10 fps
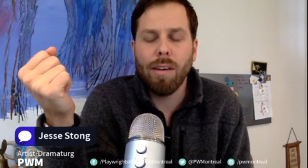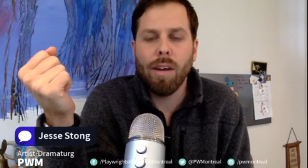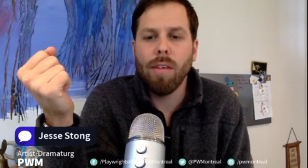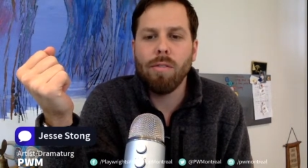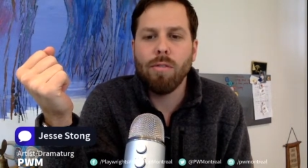
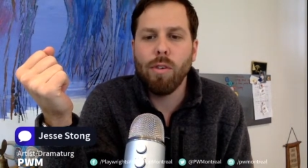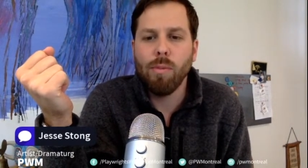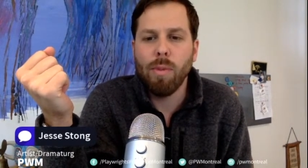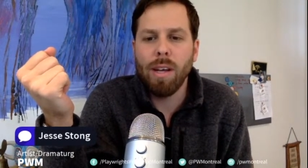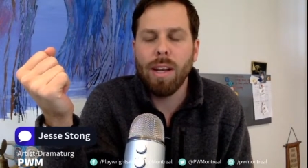
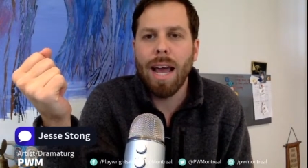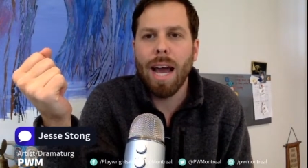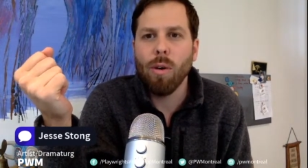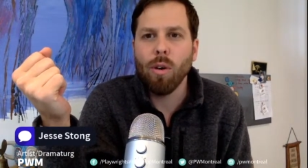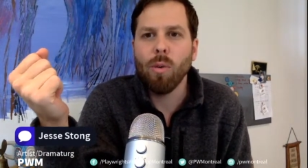in an
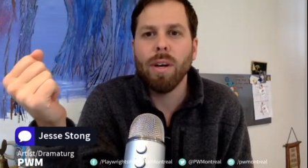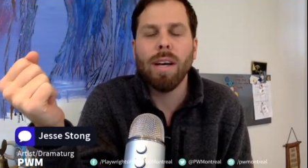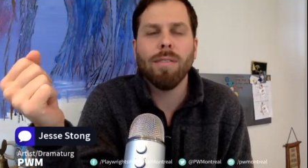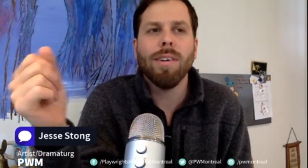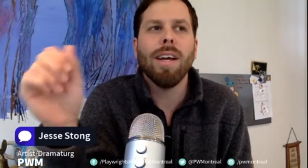hour or
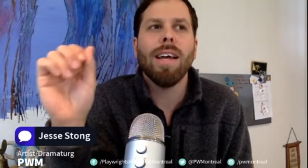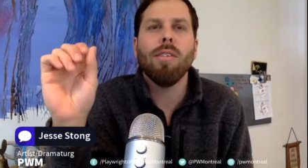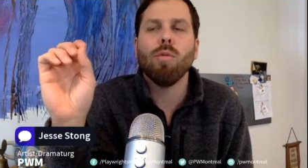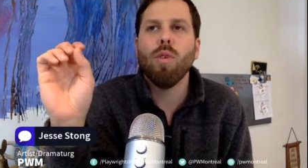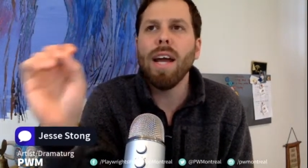whatever, and
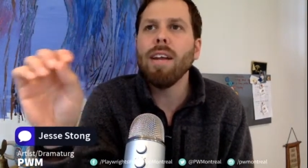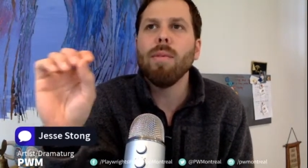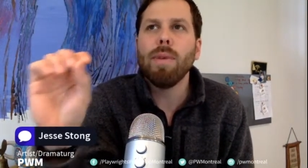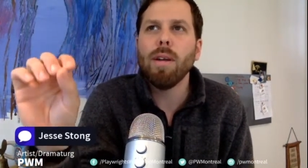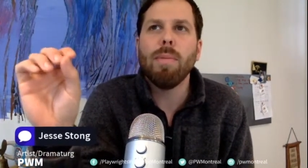write a
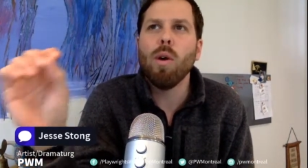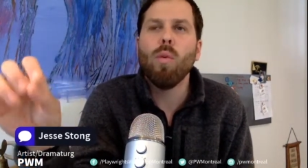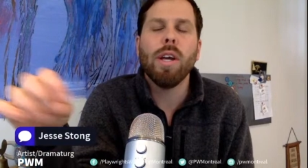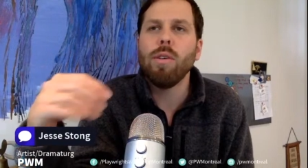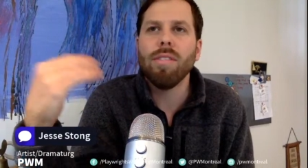bit about
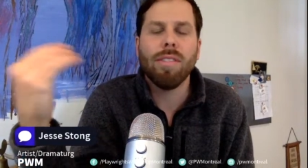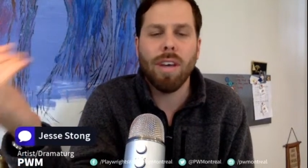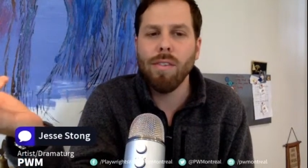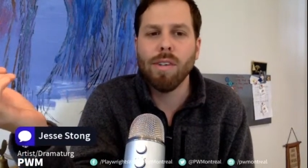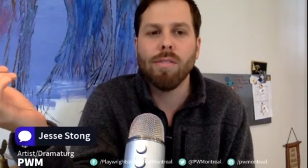what you
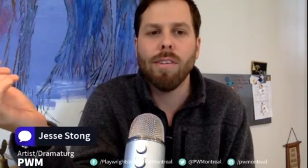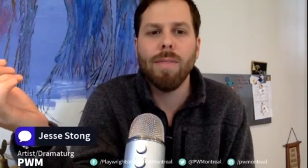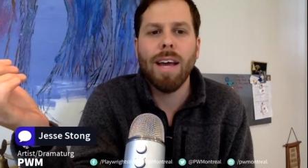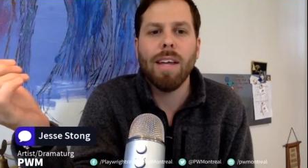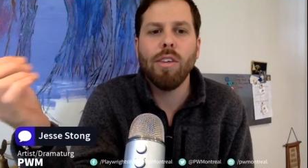discovered from that.